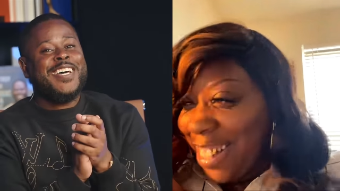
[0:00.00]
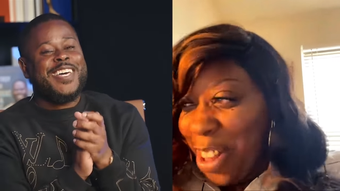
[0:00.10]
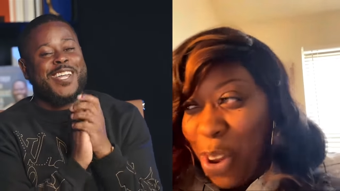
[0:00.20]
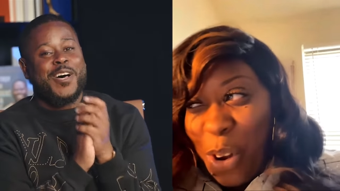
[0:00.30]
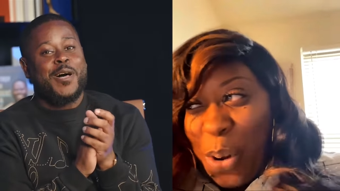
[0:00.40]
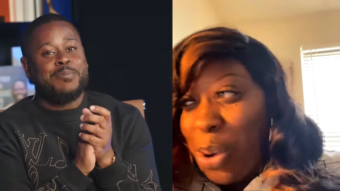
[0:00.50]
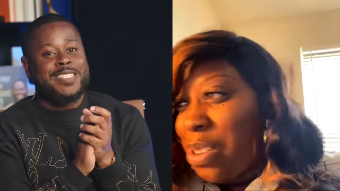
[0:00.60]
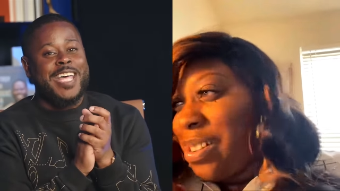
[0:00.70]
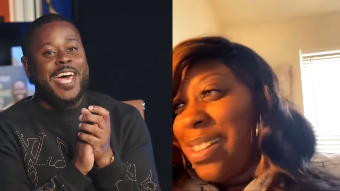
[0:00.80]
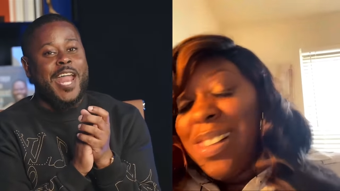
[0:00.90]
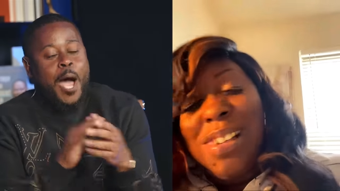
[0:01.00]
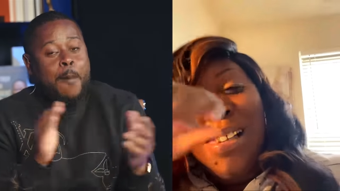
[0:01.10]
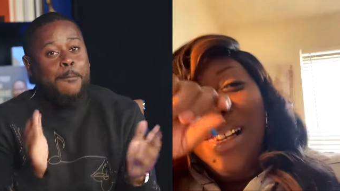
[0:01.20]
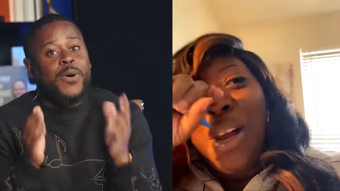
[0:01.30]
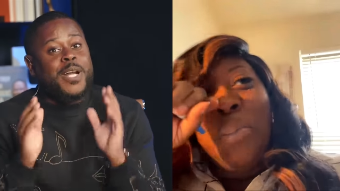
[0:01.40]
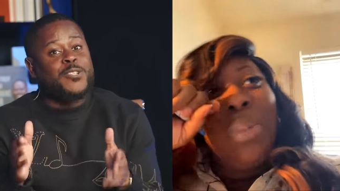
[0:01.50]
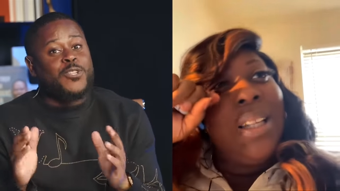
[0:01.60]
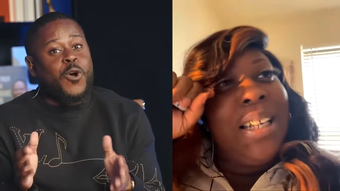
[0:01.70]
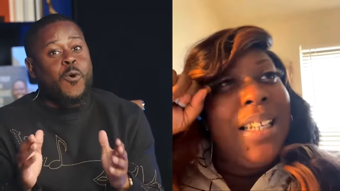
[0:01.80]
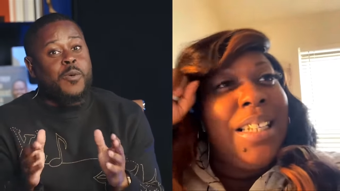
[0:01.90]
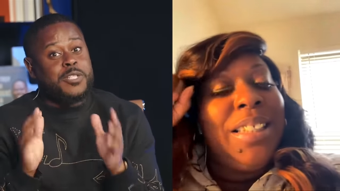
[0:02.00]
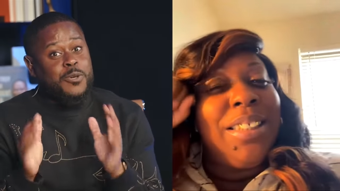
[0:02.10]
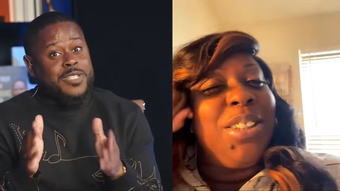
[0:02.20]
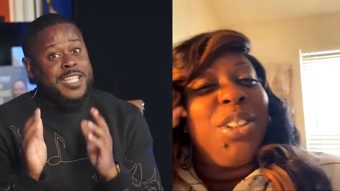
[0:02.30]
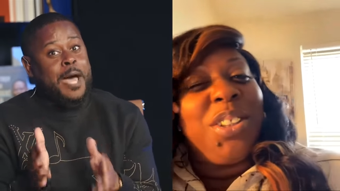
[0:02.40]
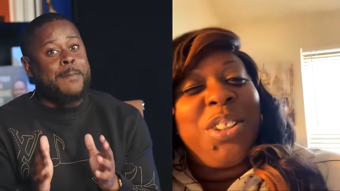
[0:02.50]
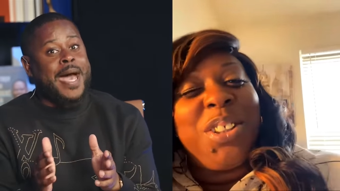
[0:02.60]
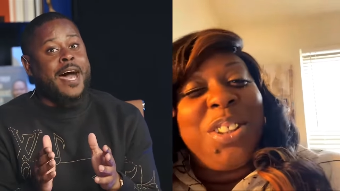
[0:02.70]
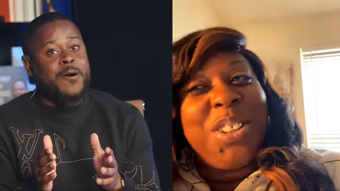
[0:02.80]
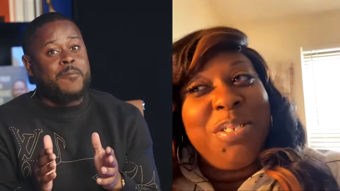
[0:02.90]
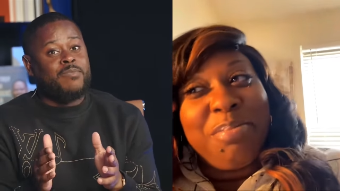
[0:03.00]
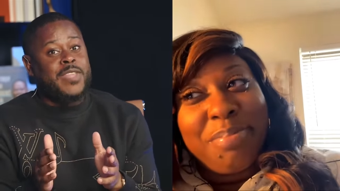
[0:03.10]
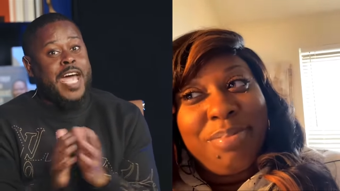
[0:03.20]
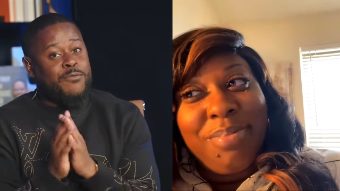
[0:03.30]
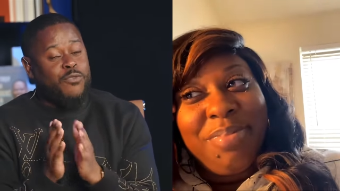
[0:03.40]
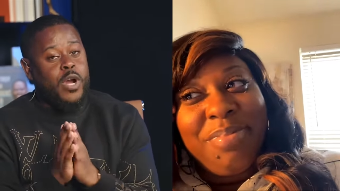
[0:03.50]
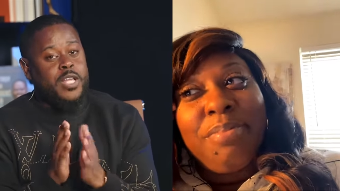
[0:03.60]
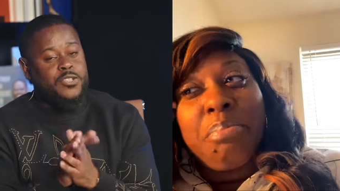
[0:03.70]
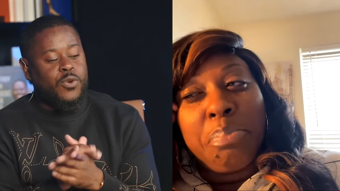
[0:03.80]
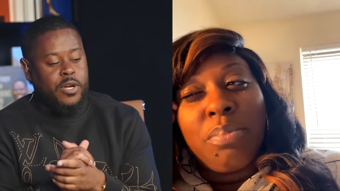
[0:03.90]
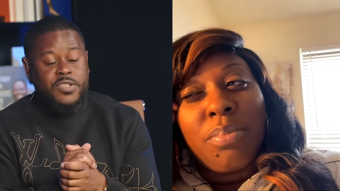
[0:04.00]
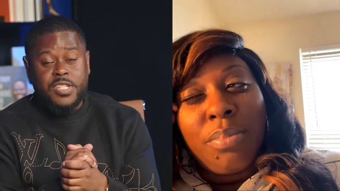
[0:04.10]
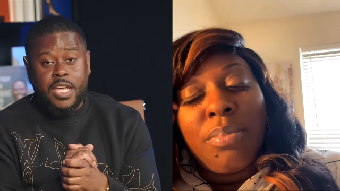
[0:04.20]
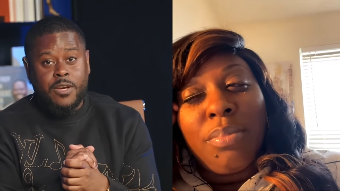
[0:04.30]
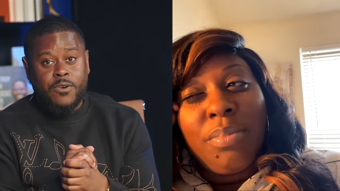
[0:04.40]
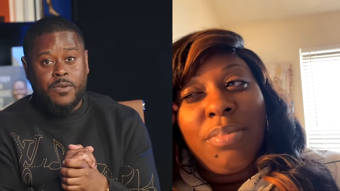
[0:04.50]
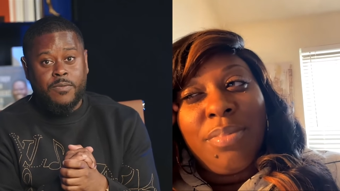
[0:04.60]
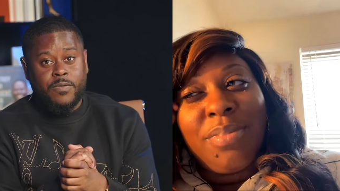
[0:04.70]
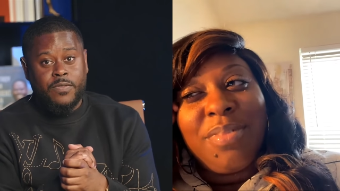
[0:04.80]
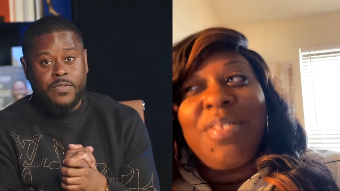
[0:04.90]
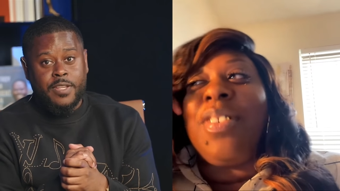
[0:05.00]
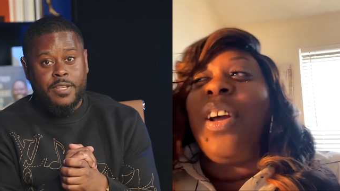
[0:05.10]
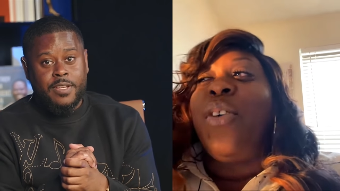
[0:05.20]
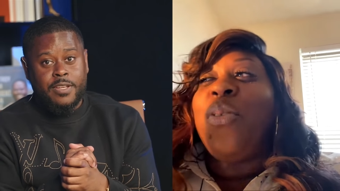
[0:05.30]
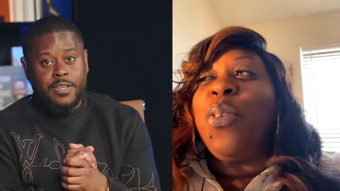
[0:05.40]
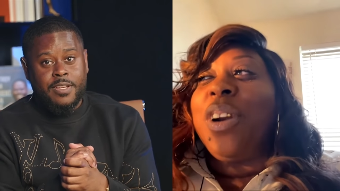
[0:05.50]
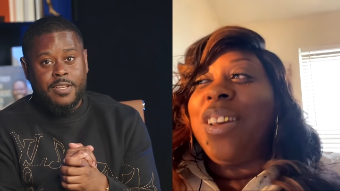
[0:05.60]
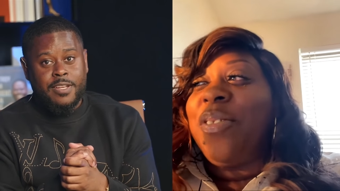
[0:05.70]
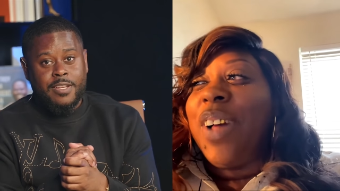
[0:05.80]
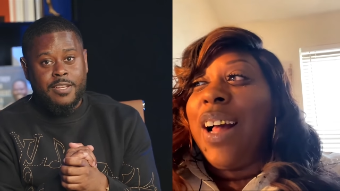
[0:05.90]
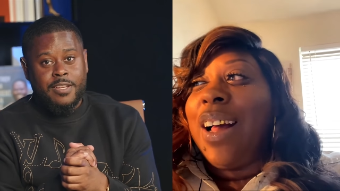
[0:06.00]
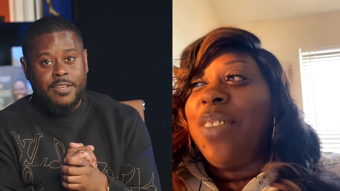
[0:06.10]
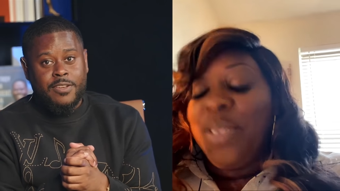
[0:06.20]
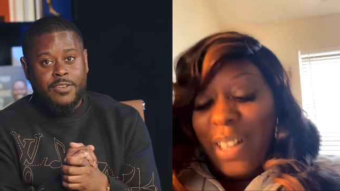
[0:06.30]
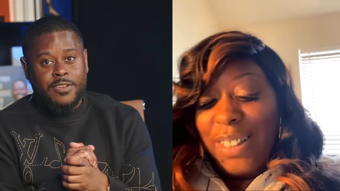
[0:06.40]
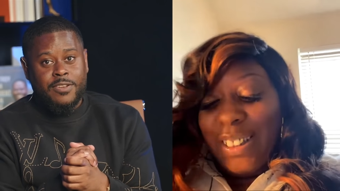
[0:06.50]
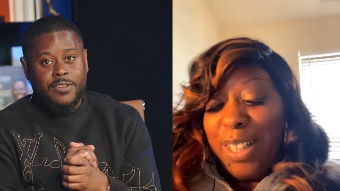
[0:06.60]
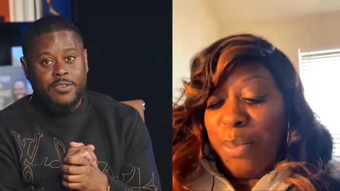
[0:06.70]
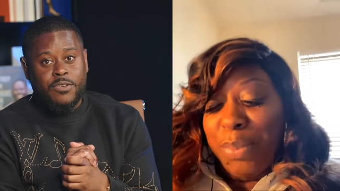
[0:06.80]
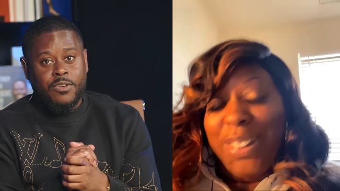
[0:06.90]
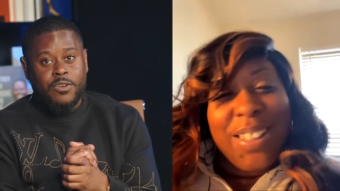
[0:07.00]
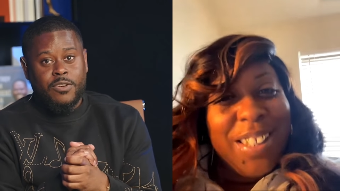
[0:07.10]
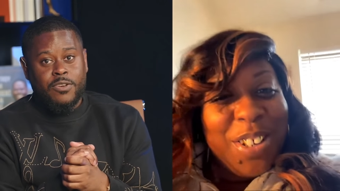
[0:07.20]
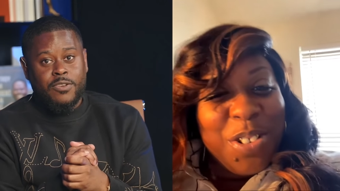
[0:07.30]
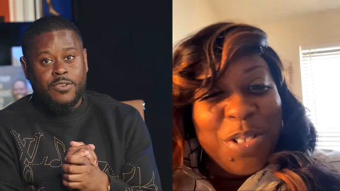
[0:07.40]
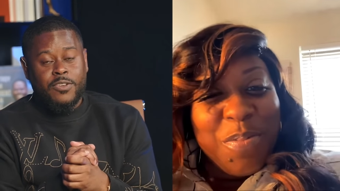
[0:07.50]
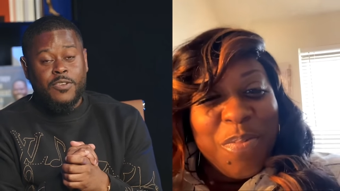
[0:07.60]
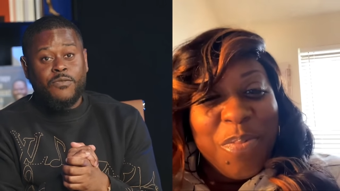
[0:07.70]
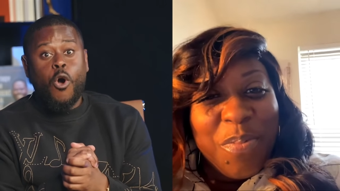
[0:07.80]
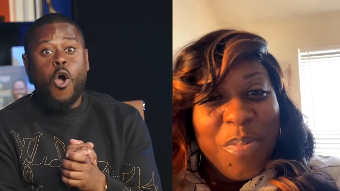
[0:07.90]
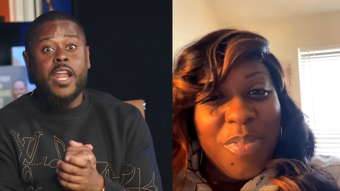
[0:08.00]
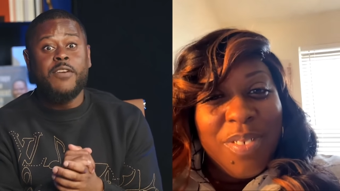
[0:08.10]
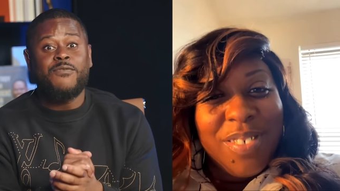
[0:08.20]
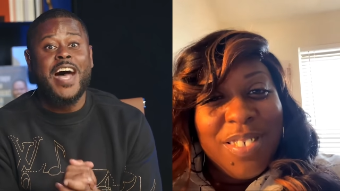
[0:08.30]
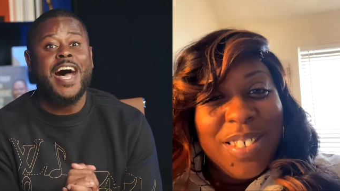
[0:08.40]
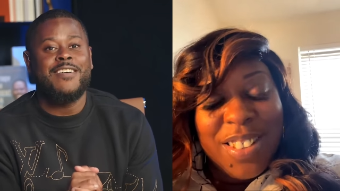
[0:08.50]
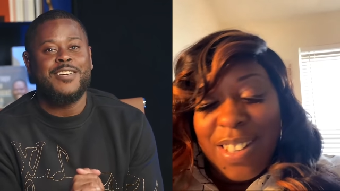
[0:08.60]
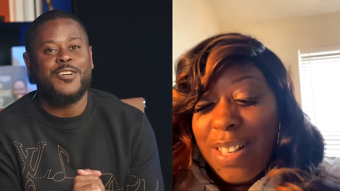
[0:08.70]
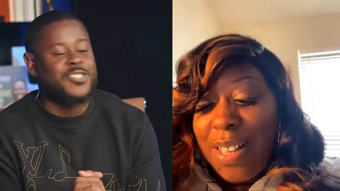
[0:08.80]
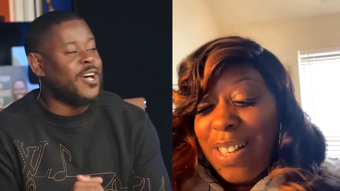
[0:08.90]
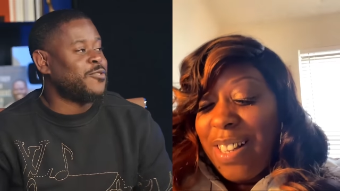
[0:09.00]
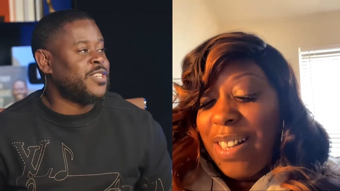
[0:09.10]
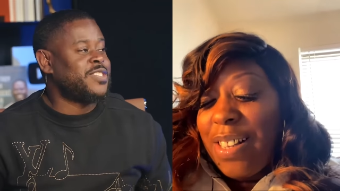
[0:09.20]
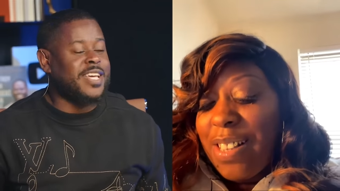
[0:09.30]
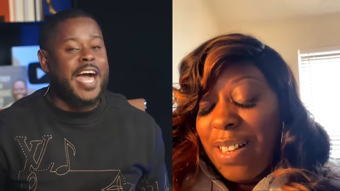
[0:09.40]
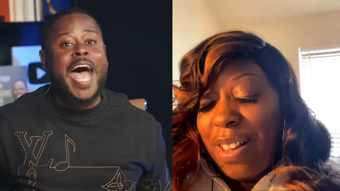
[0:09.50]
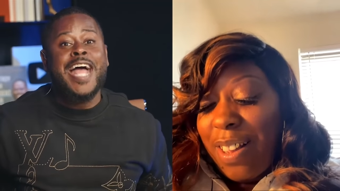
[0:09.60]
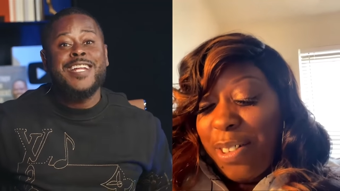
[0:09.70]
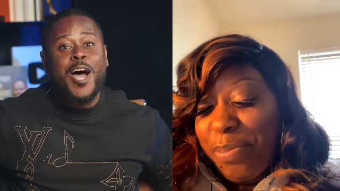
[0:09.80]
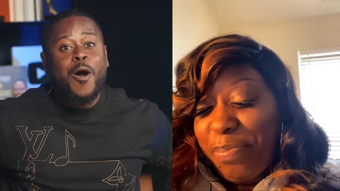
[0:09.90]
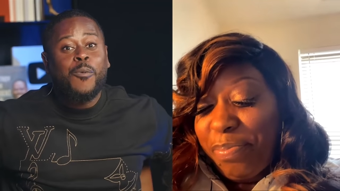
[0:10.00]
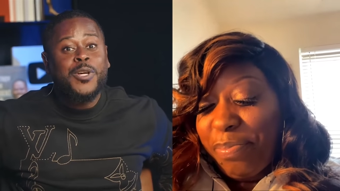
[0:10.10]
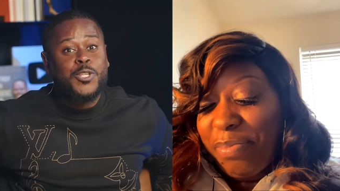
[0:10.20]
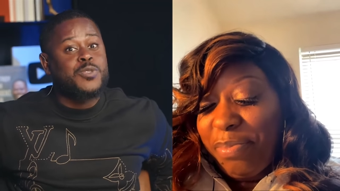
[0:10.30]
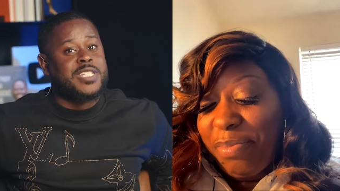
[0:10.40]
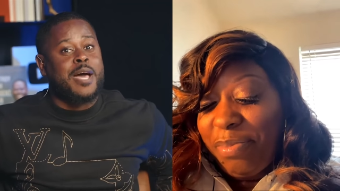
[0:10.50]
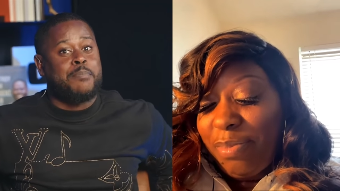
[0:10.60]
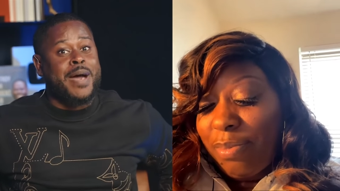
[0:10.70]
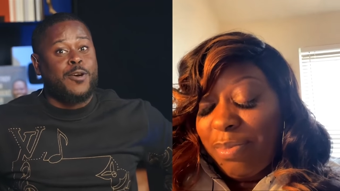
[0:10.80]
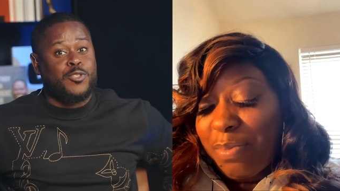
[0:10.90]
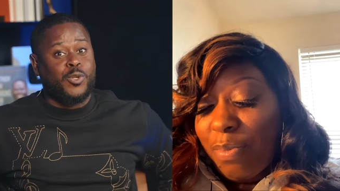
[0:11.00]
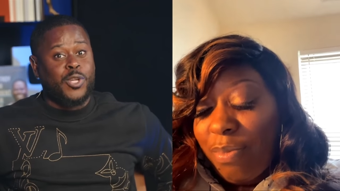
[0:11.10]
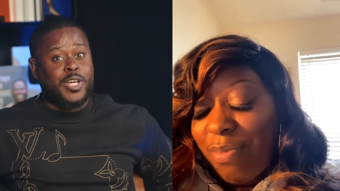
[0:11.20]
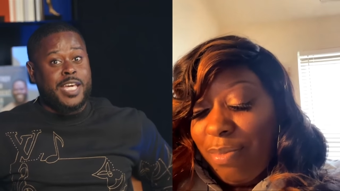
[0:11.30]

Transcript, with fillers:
Speaker 1: what I'm saying? I'm pretty sure when you step out at 42, are you single?
Speaker 2: 45, yes, I'm single.
Speaker 1: 45 years old, she's single. I know when you step out, you looking